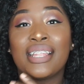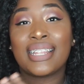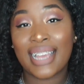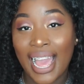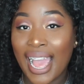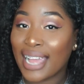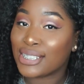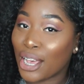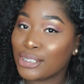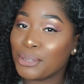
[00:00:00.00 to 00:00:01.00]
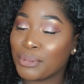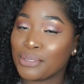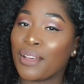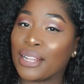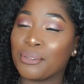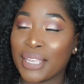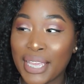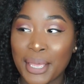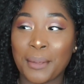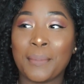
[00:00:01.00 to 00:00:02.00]
the guy I talked to was following
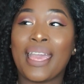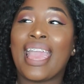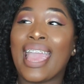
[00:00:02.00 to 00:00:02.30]
him,